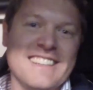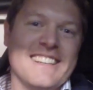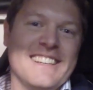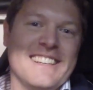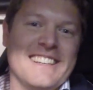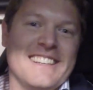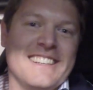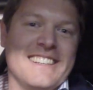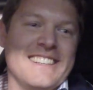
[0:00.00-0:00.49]

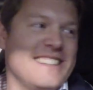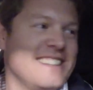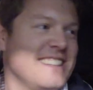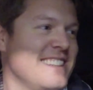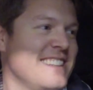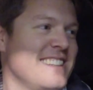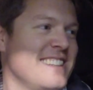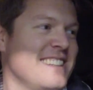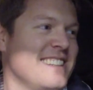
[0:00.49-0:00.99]
This is a bit of
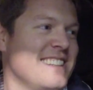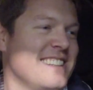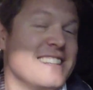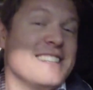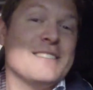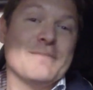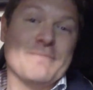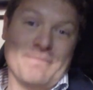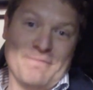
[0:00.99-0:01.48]
a surprise.
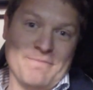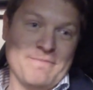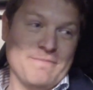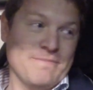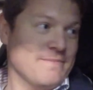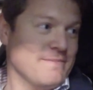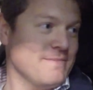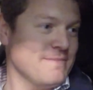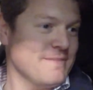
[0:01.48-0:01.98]
How do you
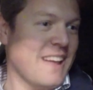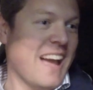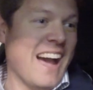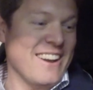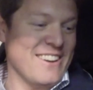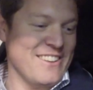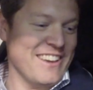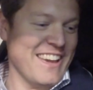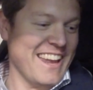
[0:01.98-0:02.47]

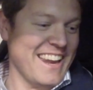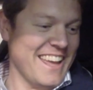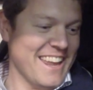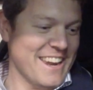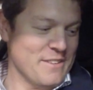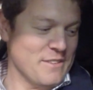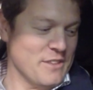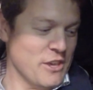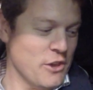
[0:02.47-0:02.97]
get
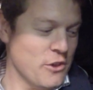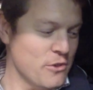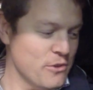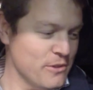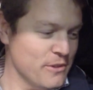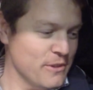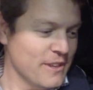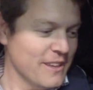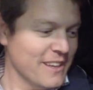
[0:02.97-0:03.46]
in? How do you
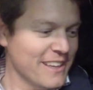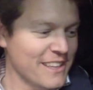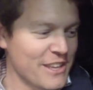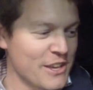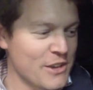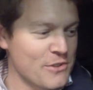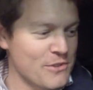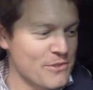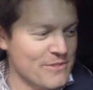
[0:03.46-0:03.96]
get in?
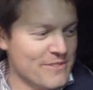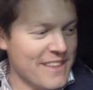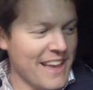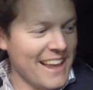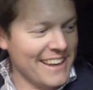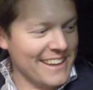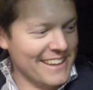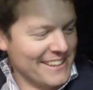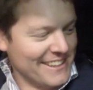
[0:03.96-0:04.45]
You
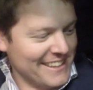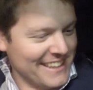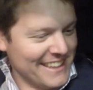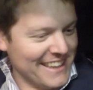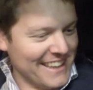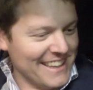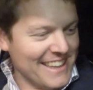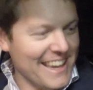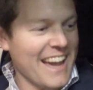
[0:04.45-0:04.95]

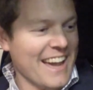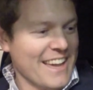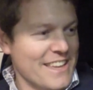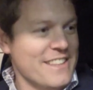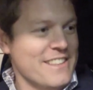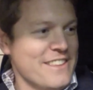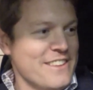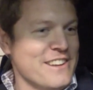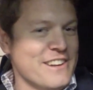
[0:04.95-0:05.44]
delicately, yeah,
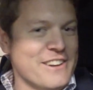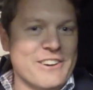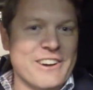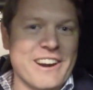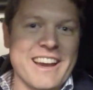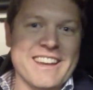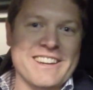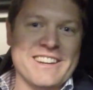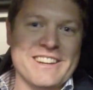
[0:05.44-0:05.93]
you did all
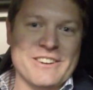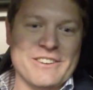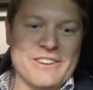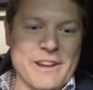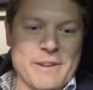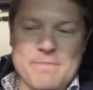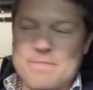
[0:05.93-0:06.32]
right. You did all right.